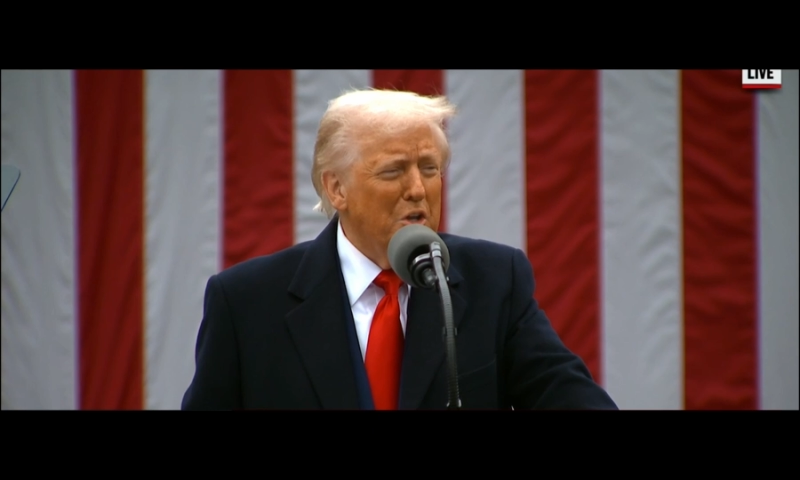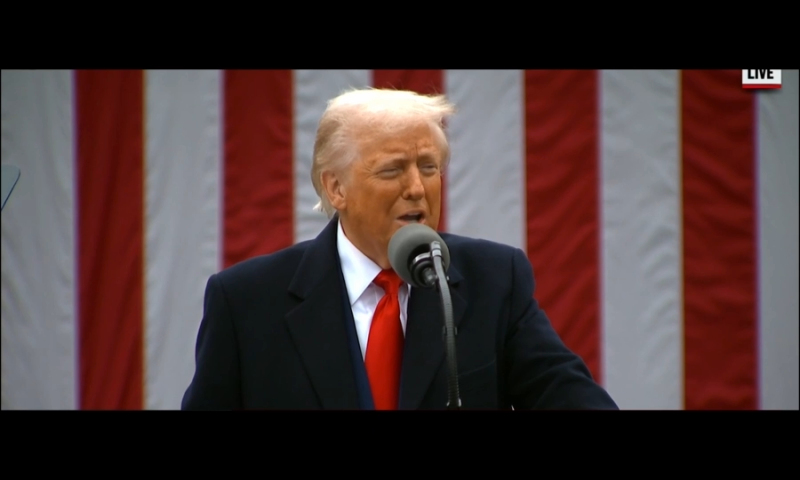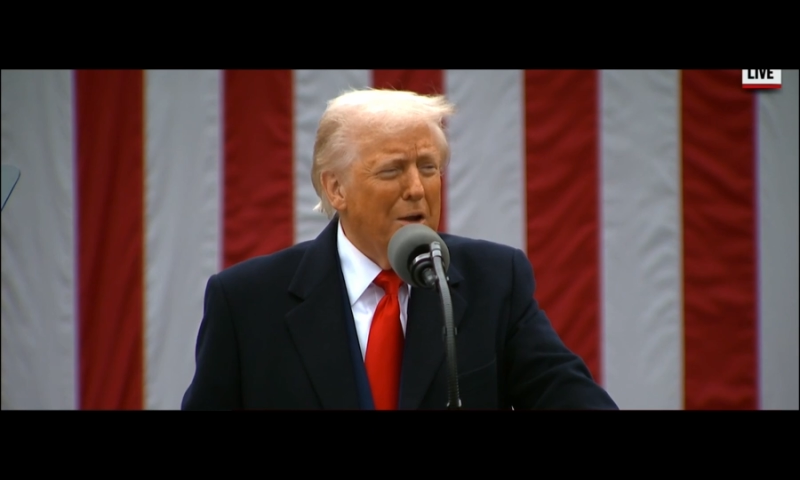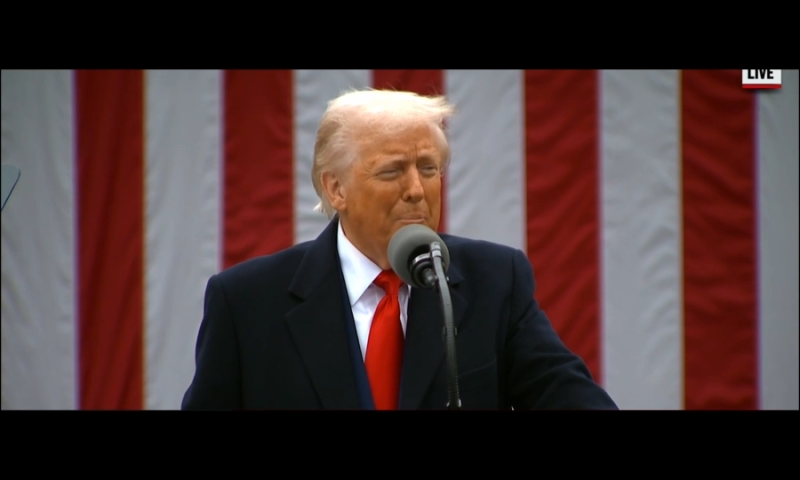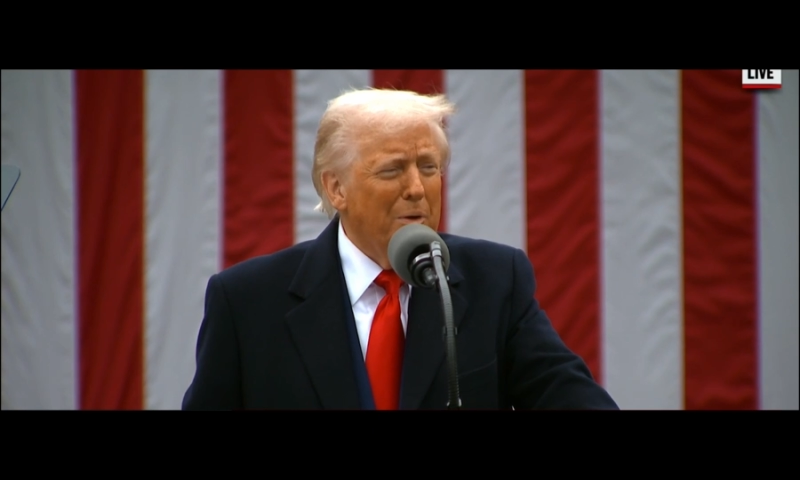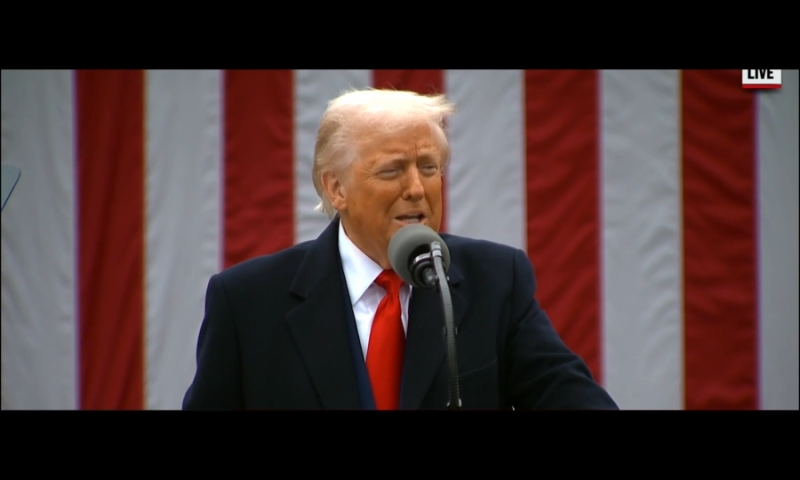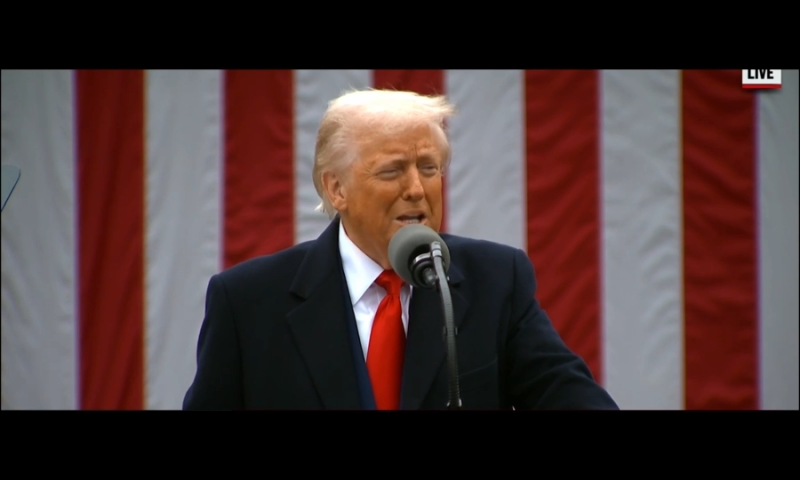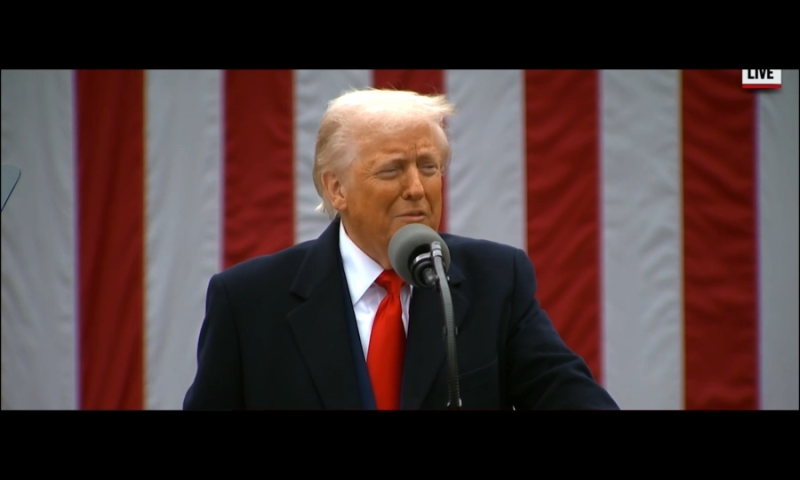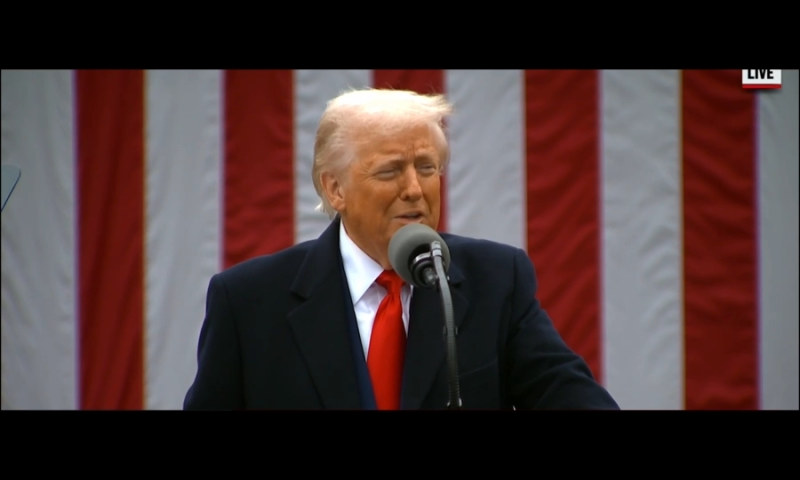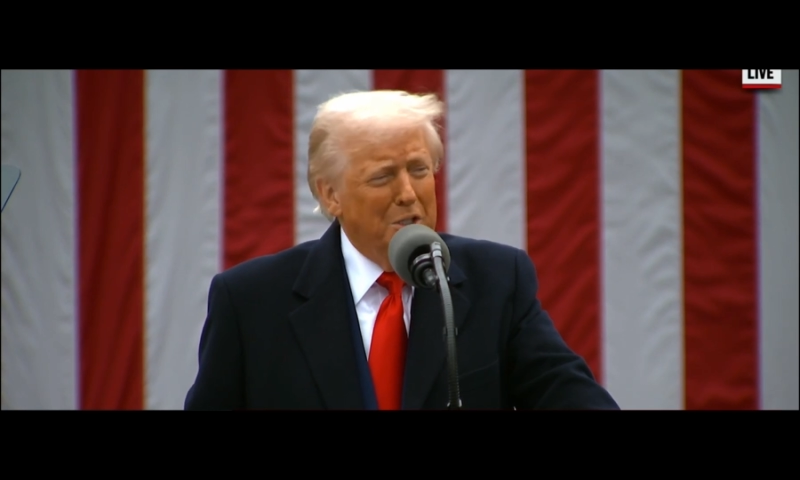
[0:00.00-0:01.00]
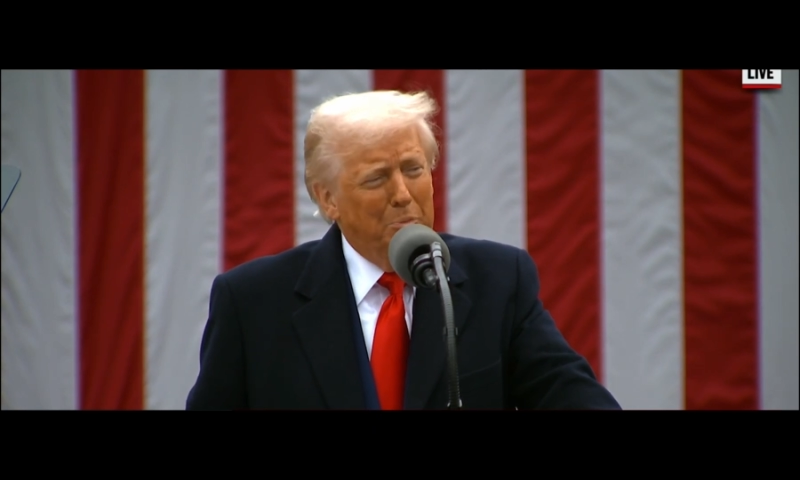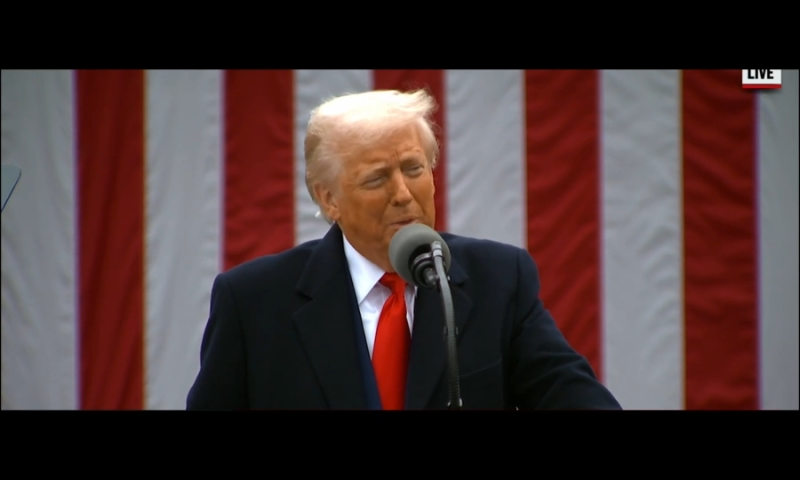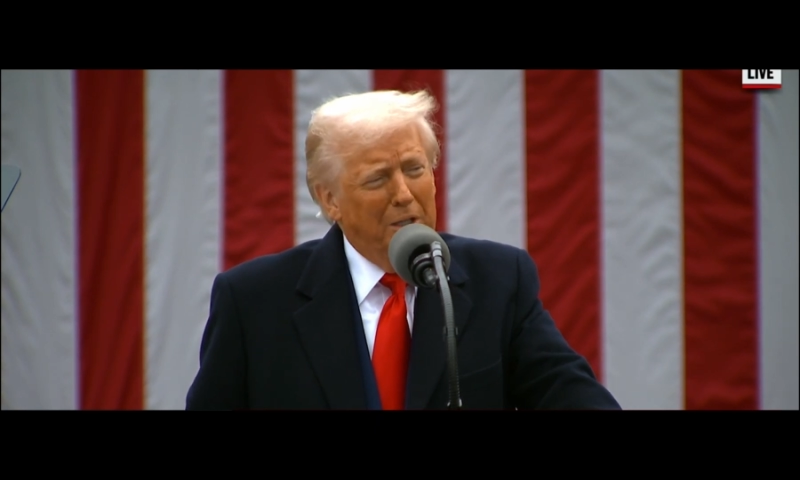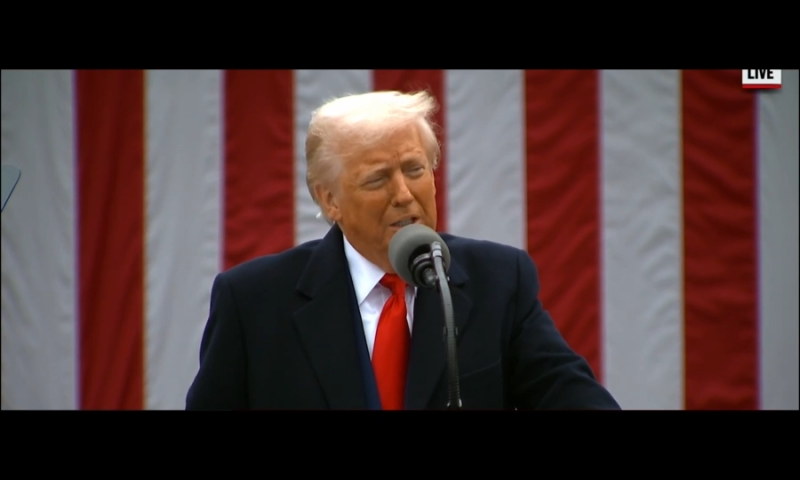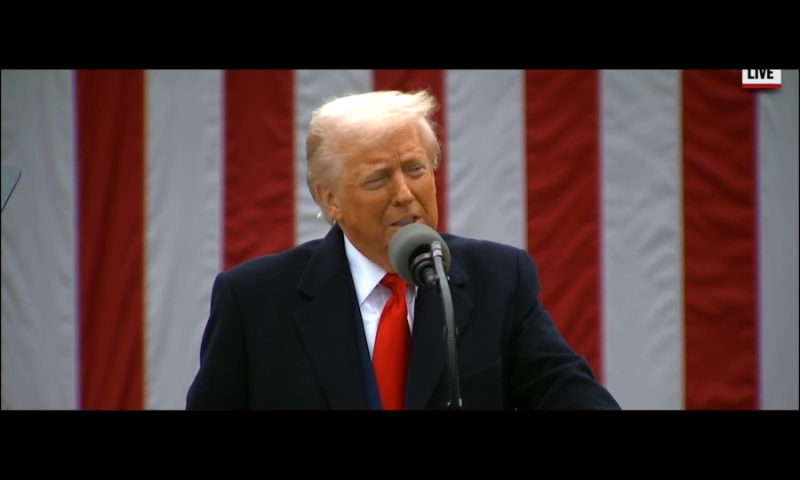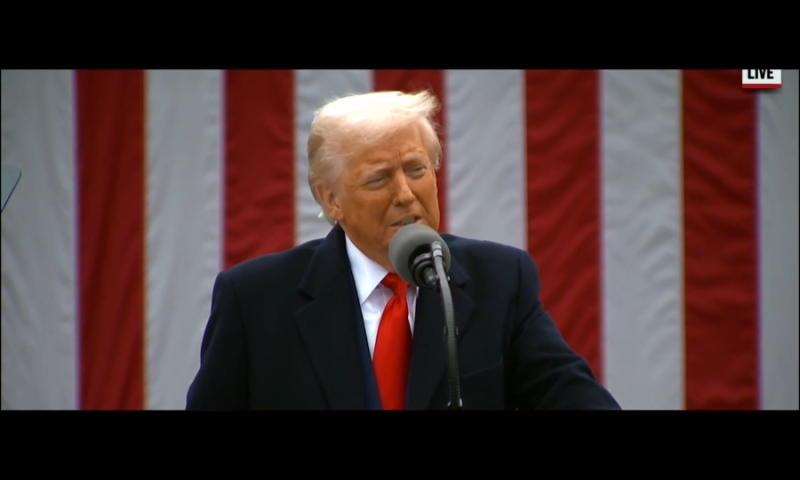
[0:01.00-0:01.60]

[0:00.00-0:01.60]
You got a pretty even split.